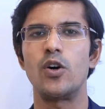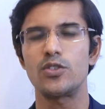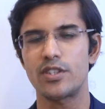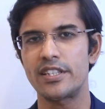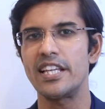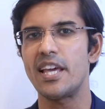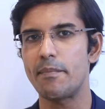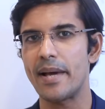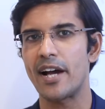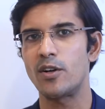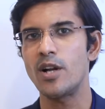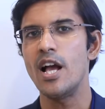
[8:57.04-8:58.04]
also think
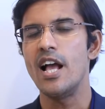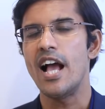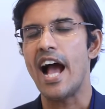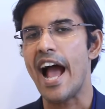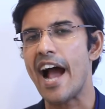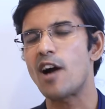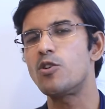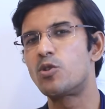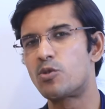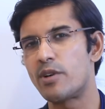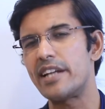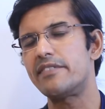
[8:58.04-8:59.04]
about how
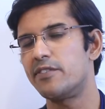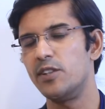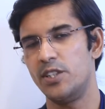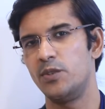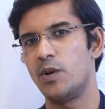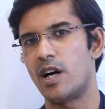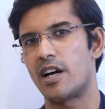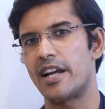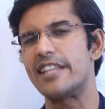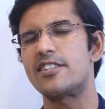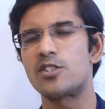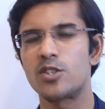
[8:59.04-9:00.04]
grateful you are.
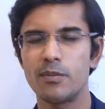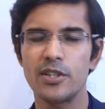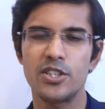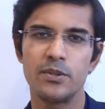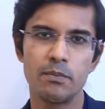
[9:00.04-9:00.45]
It's so much